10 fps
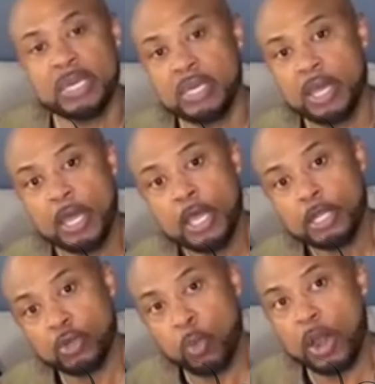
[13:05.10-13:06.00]
me
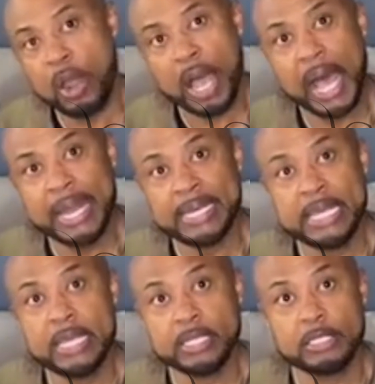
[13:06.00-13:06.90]
to where I
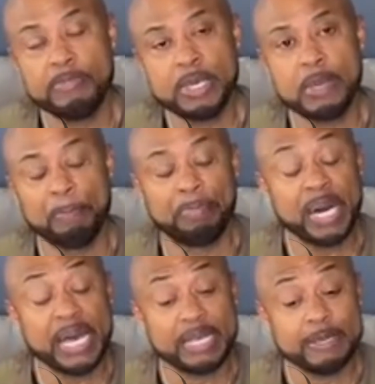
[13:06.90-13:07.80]
needed to be.
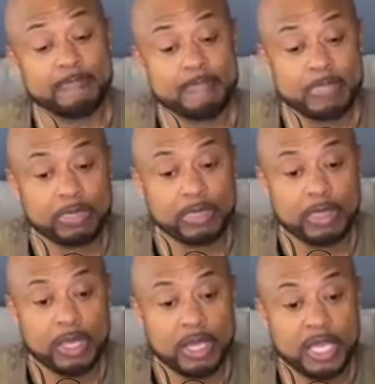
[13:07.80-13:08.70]
But
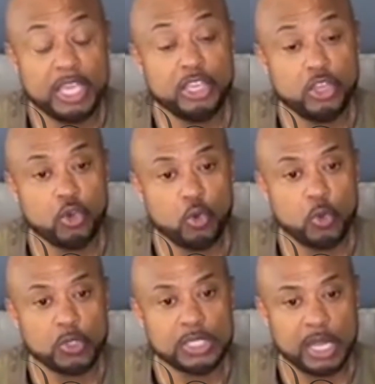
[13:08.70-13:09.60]
he
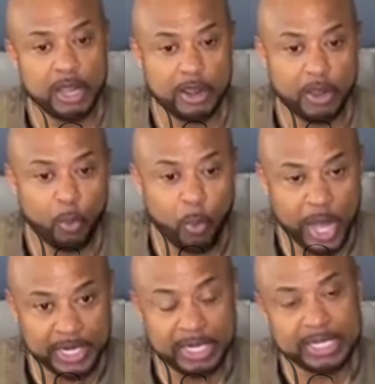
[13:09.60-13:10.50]
used
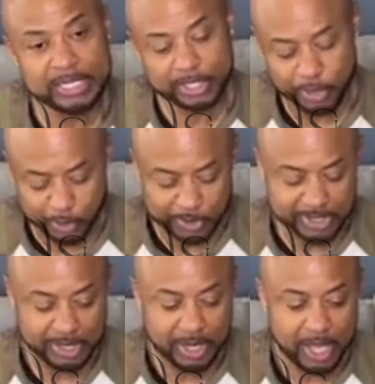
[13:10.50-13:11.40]
Wonderland
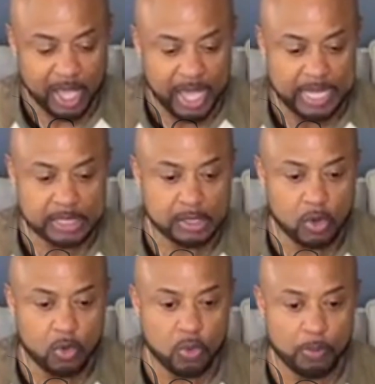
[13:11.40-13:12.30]
Stokes. And
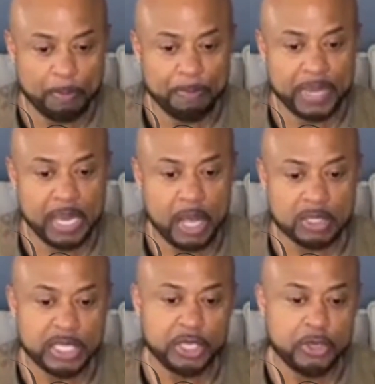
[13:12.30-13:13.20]
so
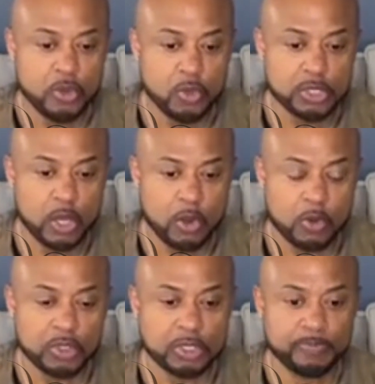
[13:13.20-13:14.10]
because he used
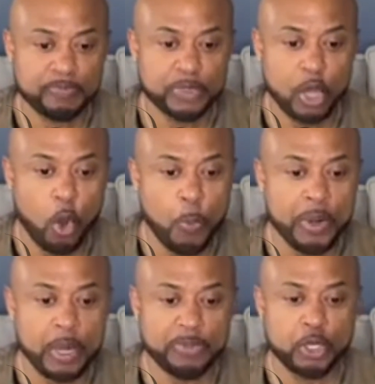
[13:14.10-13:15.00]
her to
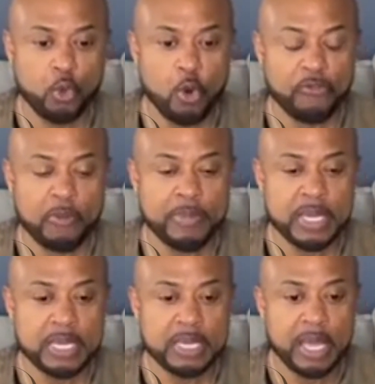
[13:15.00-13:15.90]
open up the door for
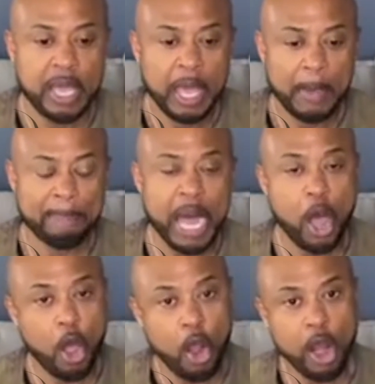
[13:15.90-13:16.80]
me,
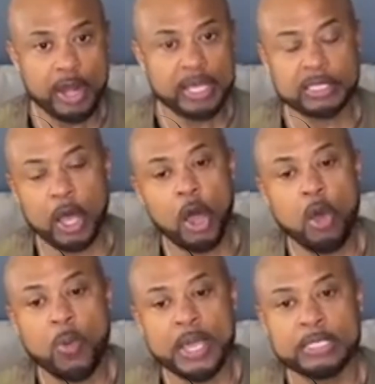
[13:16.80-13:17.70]
my heart has
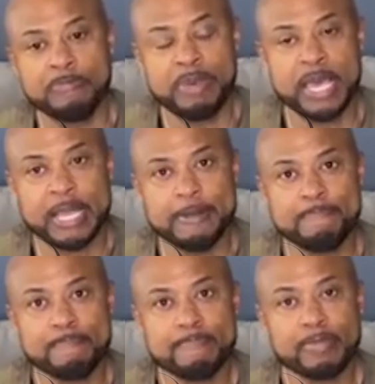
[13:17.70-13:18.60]
always
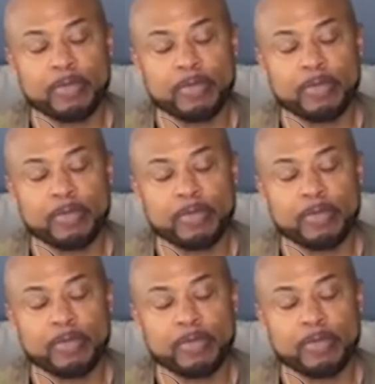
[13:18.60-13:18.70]
been